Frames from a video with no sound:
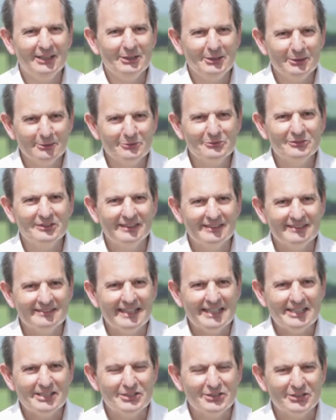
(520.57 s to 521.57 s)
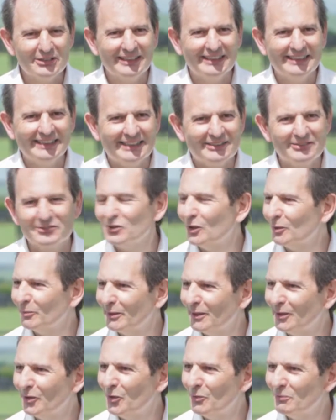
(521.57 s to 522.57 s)
Elsdon is actually a
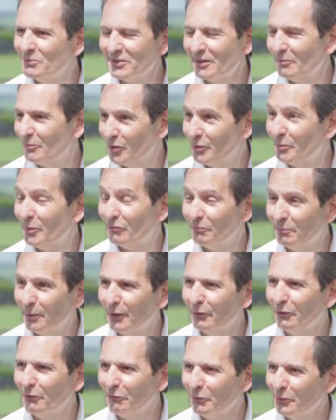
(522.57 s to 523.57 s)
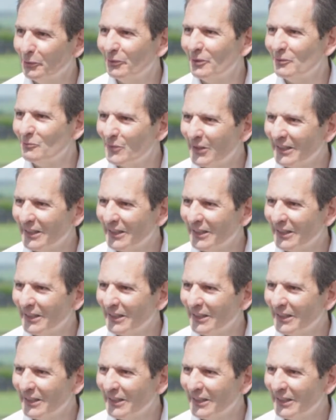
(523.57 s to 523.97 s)
suburb of Pororua in